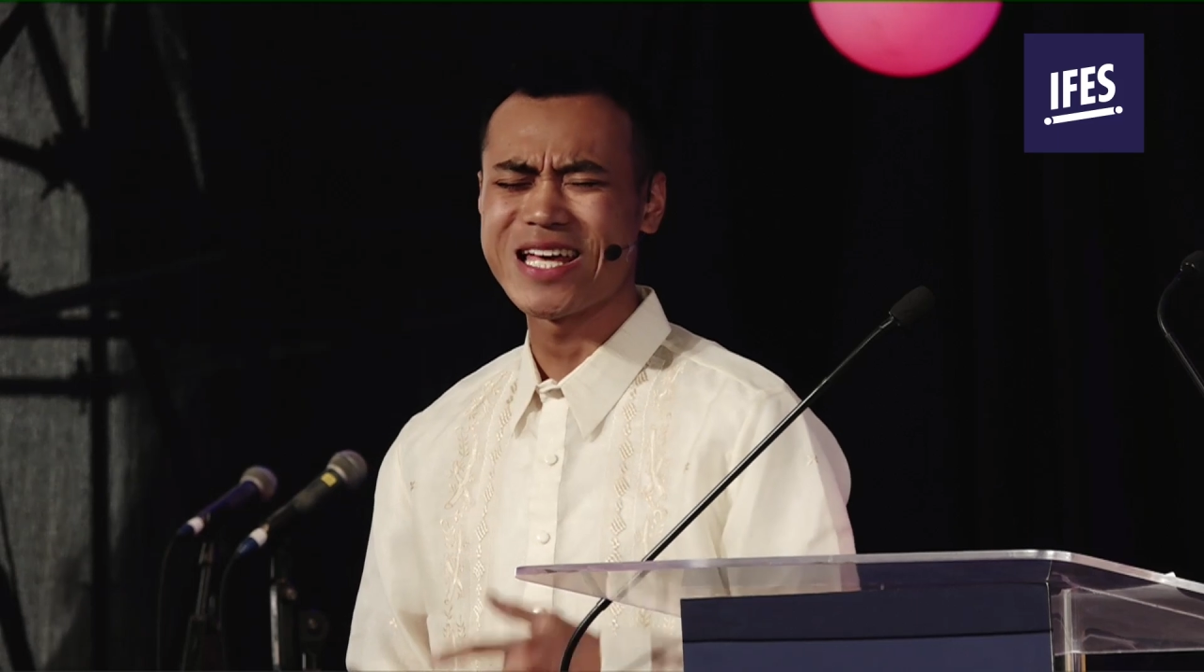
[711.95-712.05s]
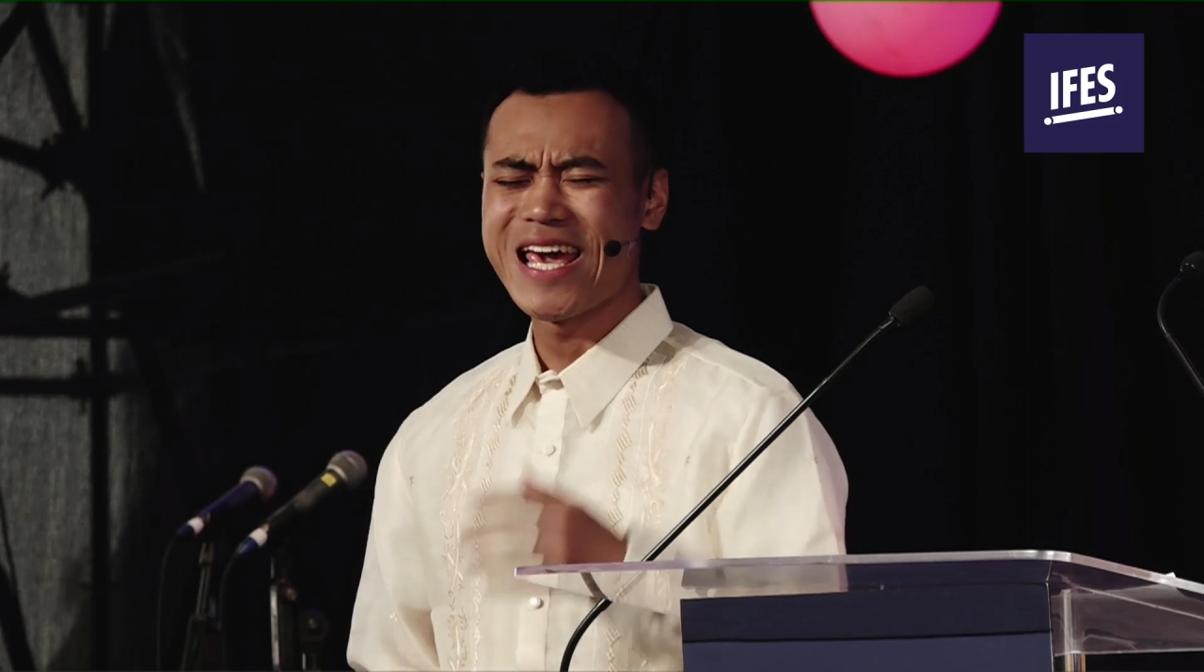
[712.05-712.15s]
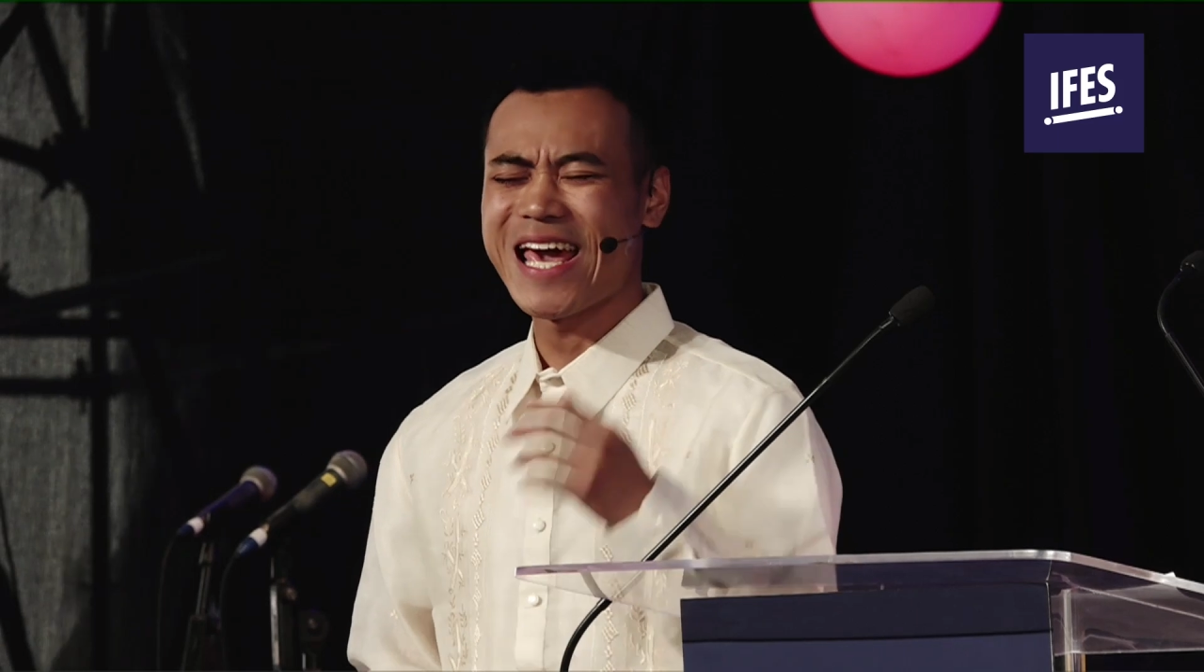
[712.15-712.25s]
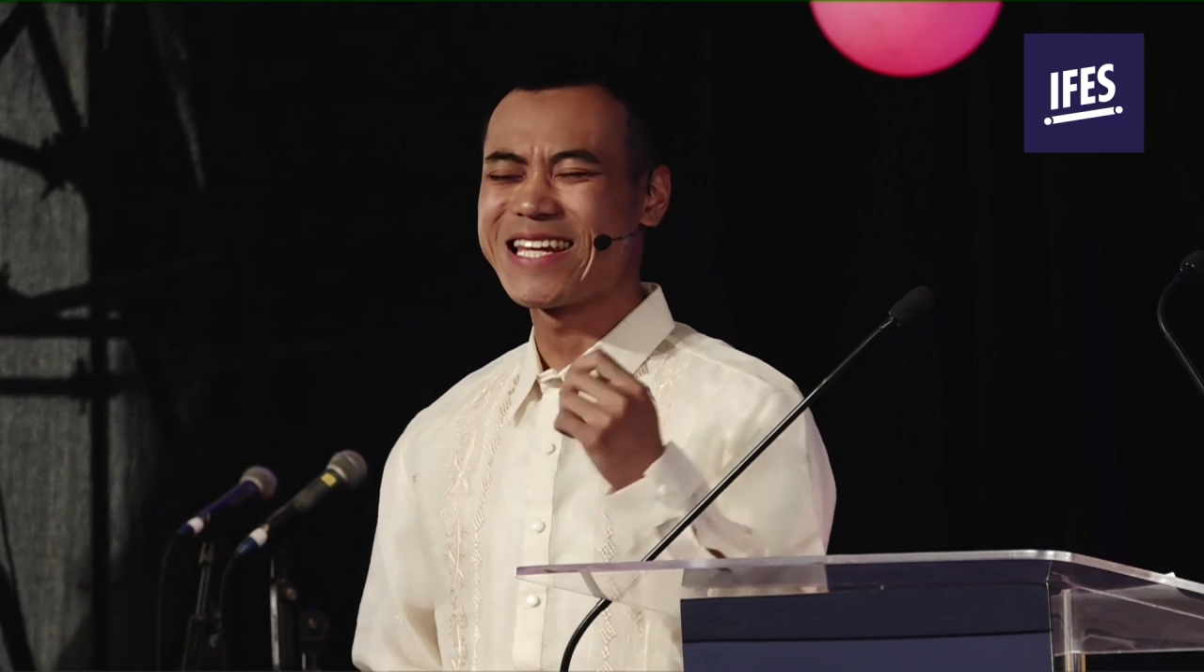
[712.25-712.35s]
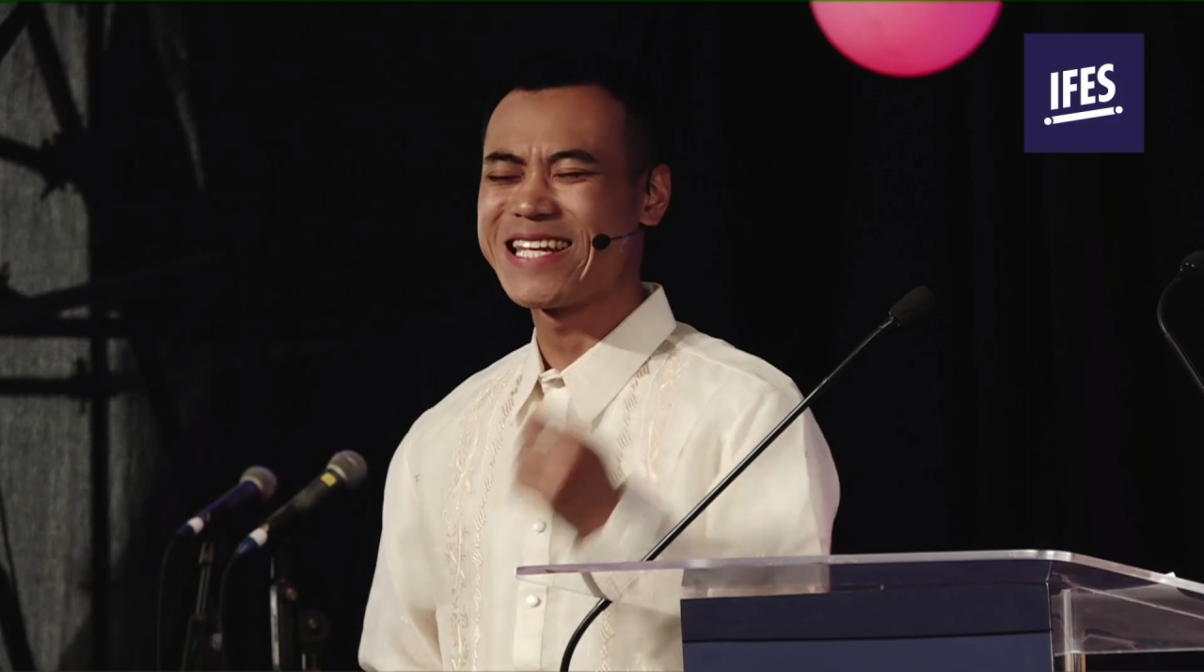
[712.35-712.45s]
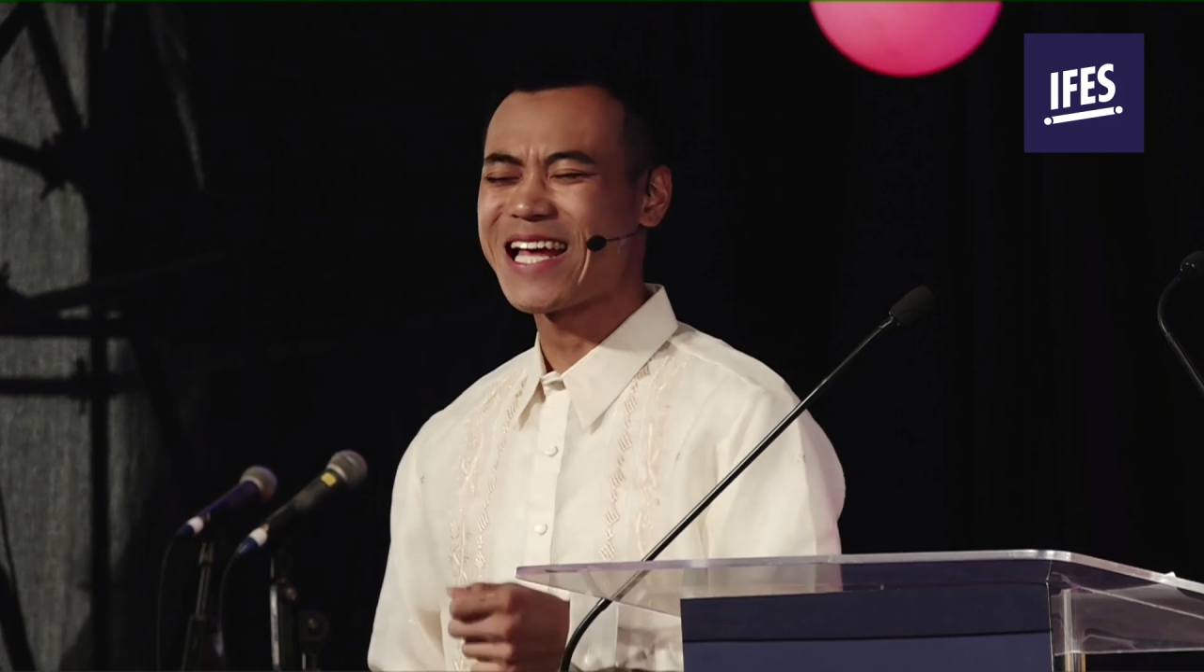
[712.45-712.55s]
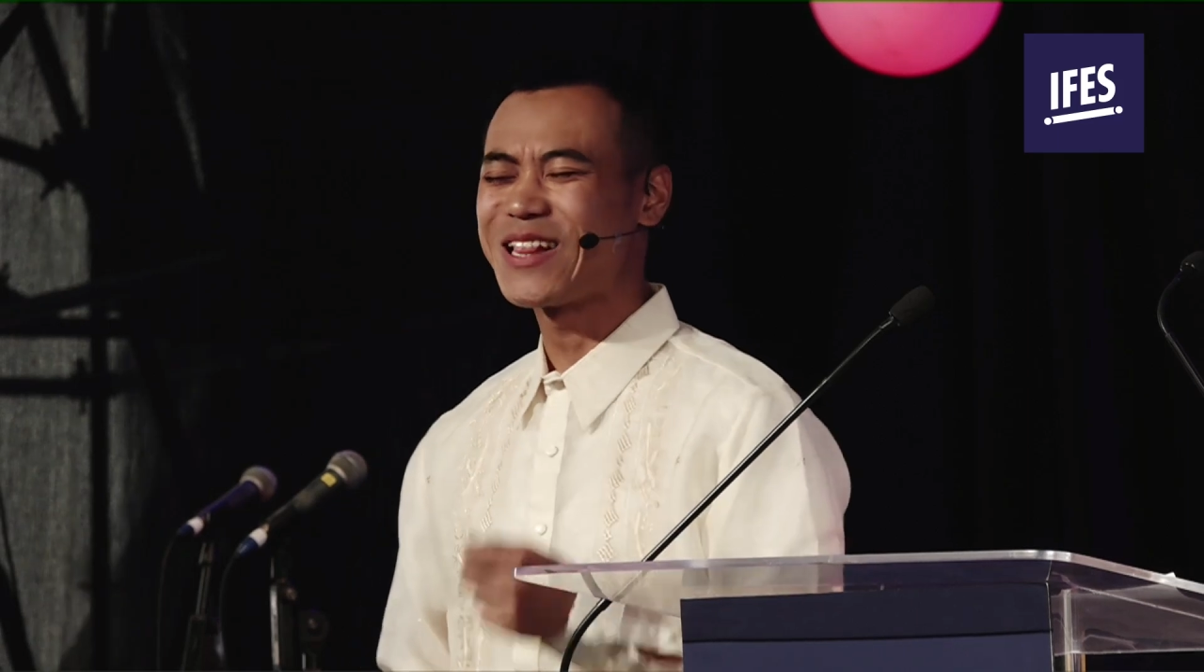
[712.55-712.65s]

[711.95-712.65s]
and yet